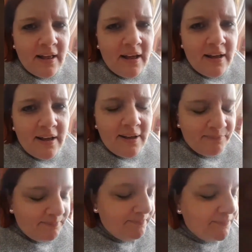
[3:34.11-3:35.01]

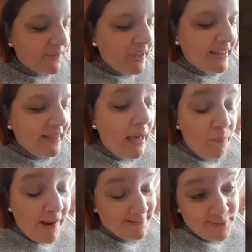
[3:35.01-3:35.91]
Yeah,
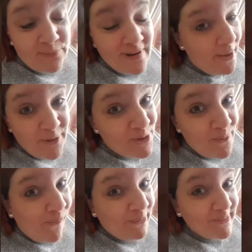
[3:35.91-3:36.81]
that one. You know, you
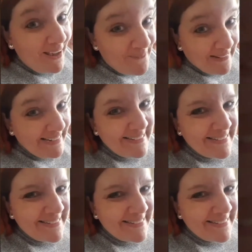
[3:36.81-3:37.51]
all know it.